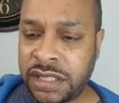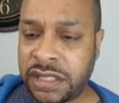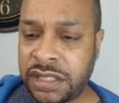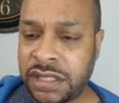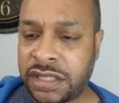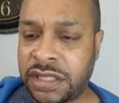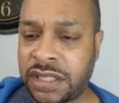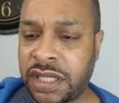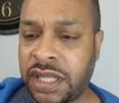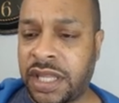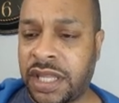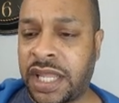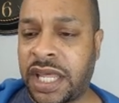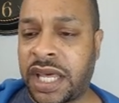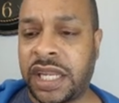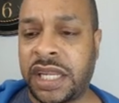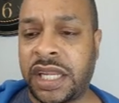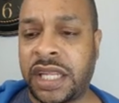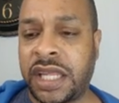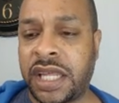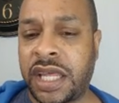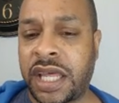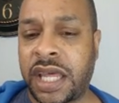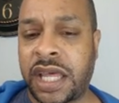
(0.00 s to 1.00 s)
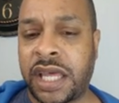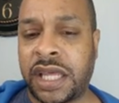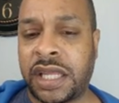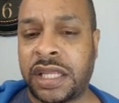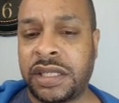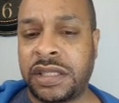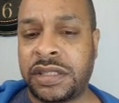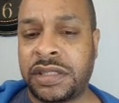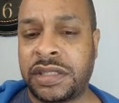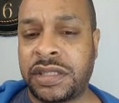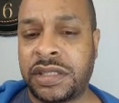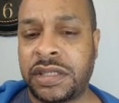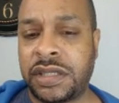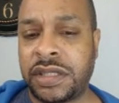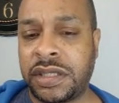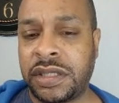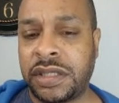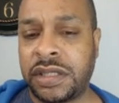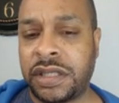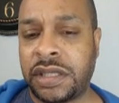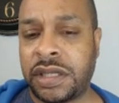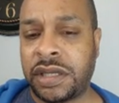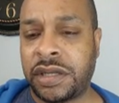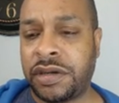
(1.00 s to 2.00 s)
Solana at
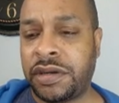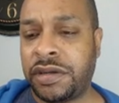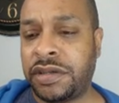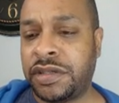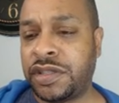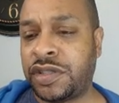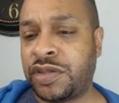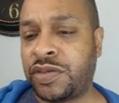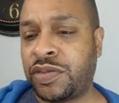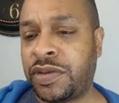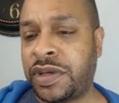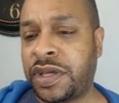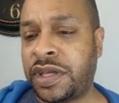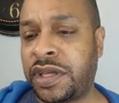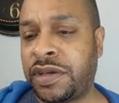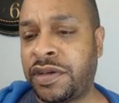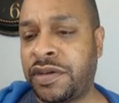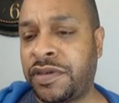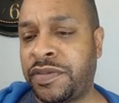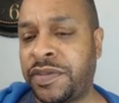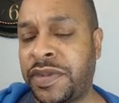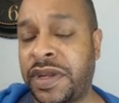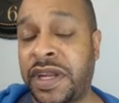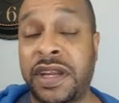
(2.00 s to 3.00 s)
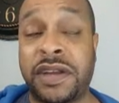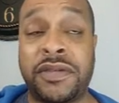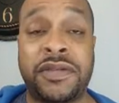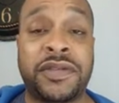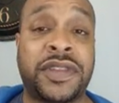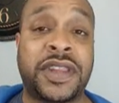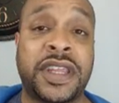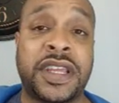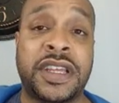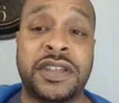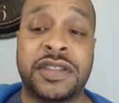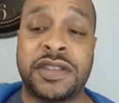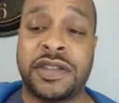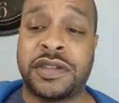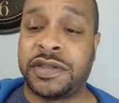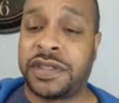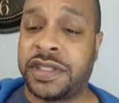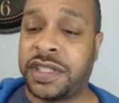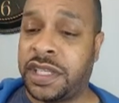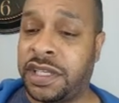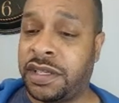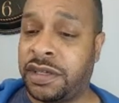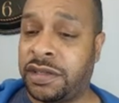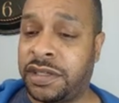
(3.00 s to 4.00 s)
one hundred twelve dollars. Man, everything is on
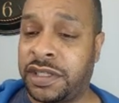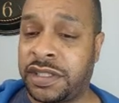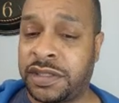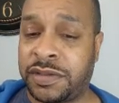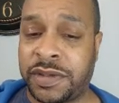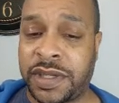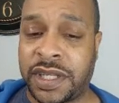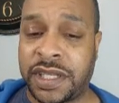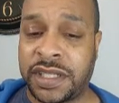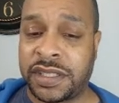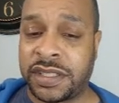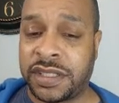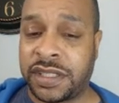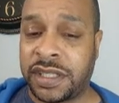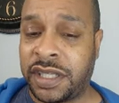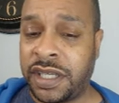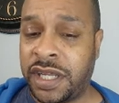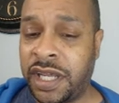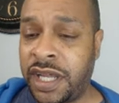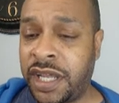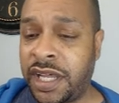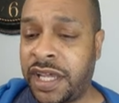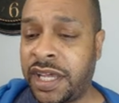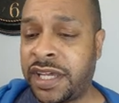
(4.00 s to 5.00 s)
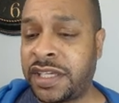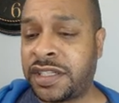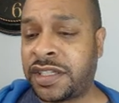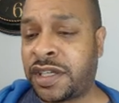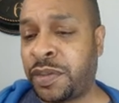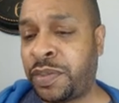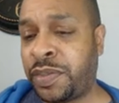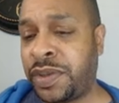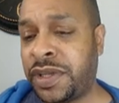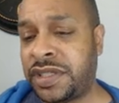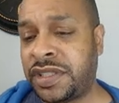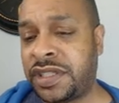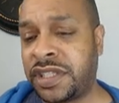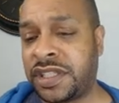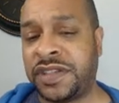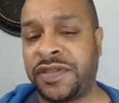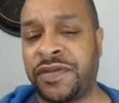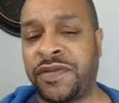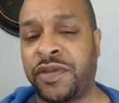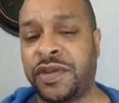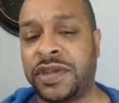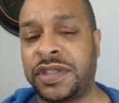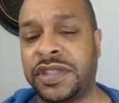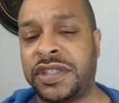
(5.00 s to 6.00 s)
sale. That's what I see. X R P
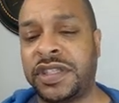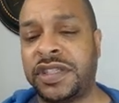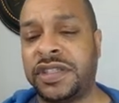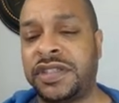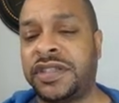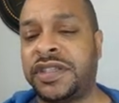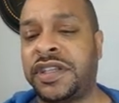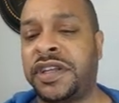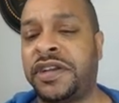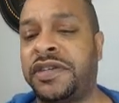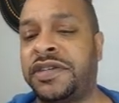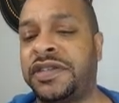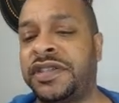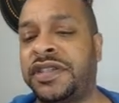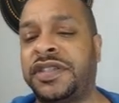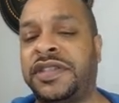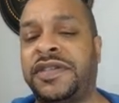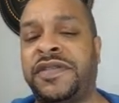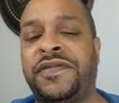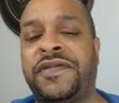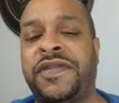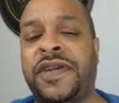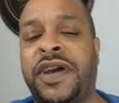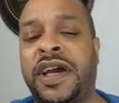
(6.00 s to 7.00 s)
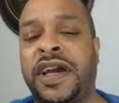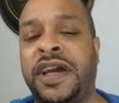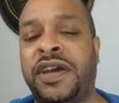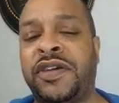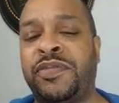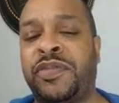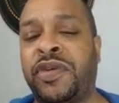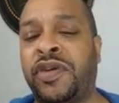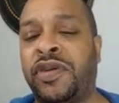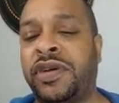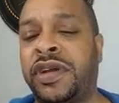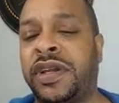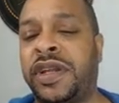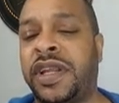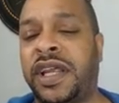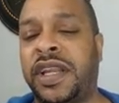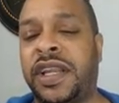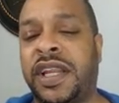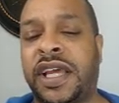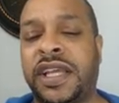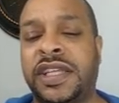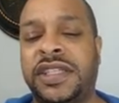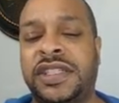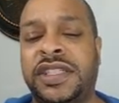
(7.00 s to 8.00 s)
sixty-four cents, Terra sixty-five,
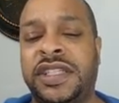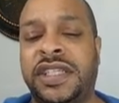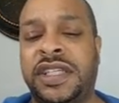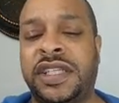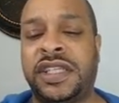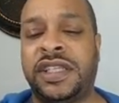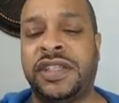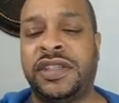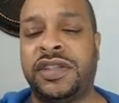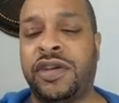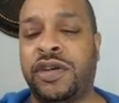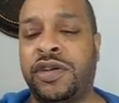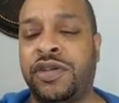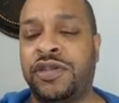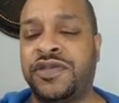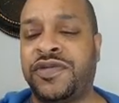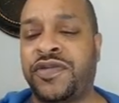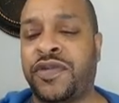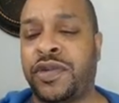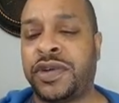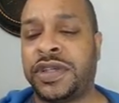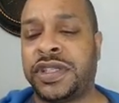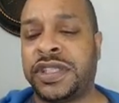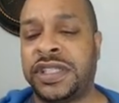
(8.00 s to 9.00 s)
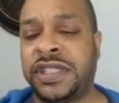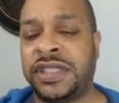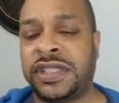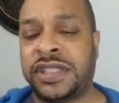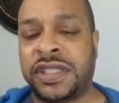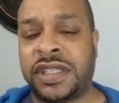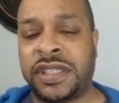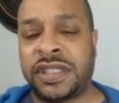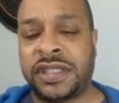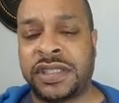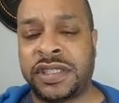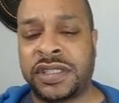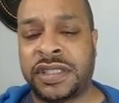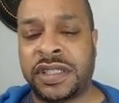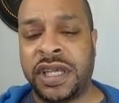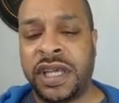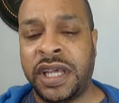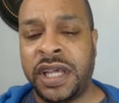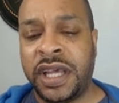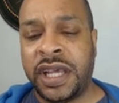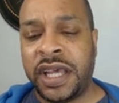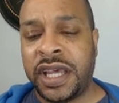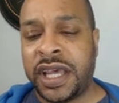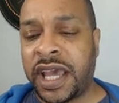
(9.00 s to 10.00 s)
Polkadot nineteen, Doge fourteen cents,
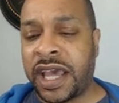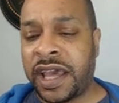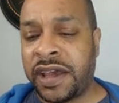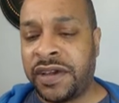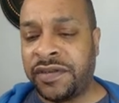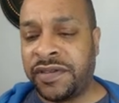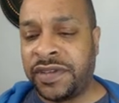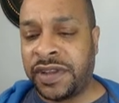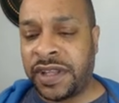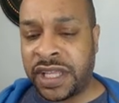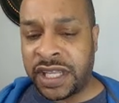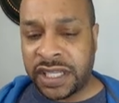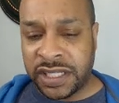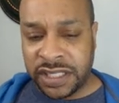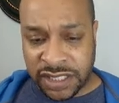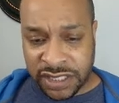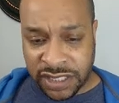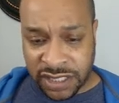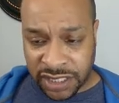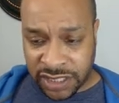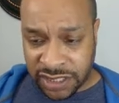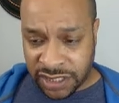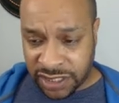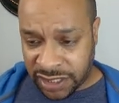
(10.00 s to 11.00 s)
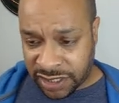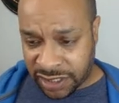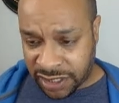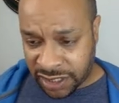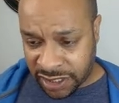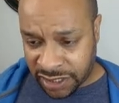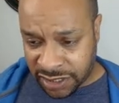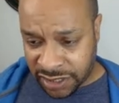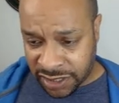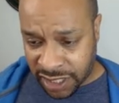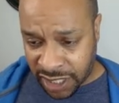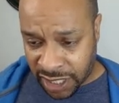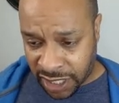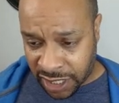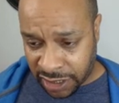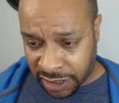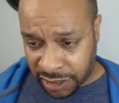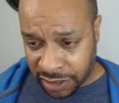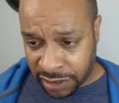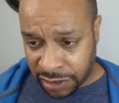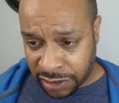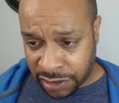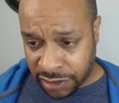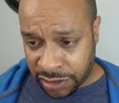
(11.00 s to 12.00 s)
Avalanche sixty-six
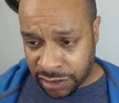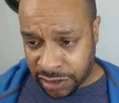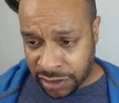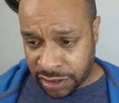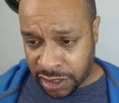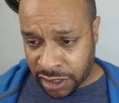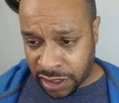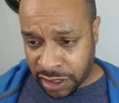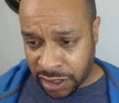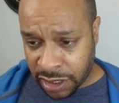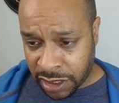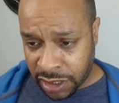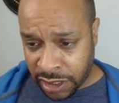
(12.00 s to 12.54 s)
dollars,